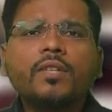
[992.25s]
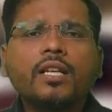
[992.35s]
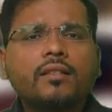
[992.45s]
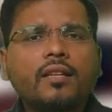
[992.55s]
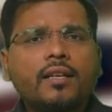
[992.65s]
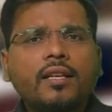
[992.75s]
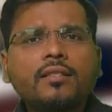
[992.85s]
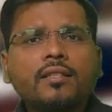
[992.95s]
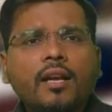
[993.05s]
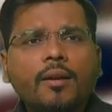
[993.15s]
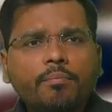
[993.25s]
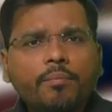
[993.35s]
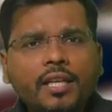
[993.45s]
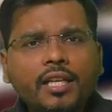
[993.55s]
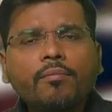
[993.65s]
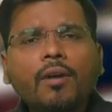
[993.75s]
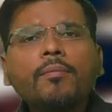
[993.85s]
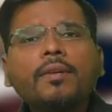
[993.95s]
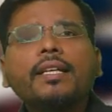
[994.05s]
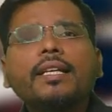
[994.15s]
That is minimum
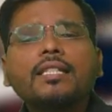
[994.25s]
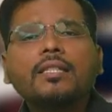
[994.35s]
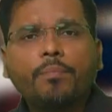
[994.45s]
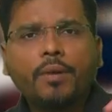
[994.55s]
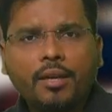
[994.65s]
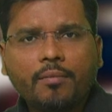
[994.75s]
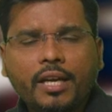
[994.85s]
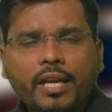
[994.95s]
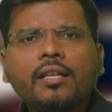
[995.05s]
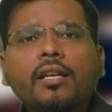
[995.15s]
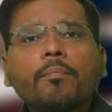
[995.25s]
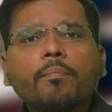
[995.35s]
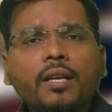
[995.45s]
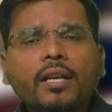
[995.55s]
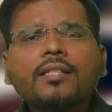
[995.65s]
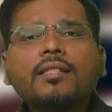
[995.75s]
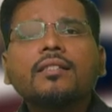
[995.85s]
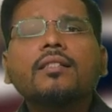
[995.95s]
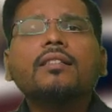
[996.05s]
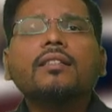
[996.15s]
lease payment plus
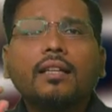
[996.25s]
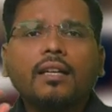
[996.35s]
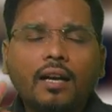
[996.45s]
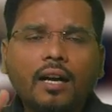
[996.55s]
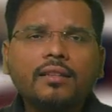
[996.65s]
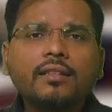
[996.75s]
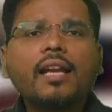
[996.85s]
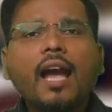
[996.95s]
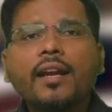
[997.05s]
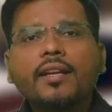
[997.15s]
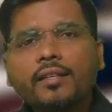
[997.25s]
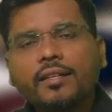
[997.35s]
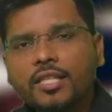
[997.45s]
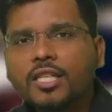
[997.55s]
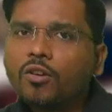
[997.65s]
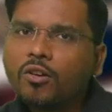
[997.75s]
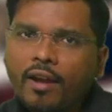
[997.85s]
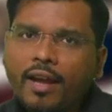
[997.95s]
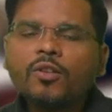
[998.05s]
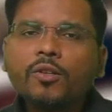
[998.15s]
unguaranteed residual
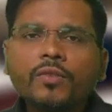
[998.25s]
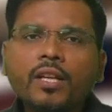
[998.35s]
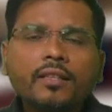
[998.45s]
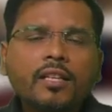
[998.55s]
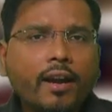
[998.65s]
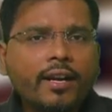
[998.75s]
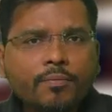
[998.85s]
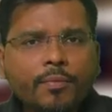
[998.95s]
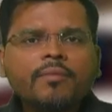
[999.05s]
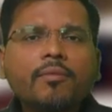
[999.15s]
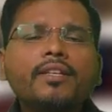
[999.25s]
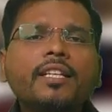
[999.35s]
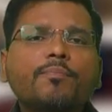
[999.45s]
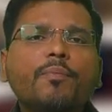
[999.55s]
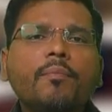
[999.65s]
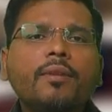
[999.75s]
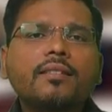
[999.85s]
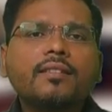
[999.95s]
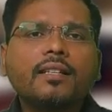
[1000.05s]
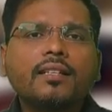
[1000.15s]
value. Then what is minimum lease payment,
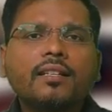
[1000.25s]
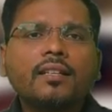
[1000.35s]
sir?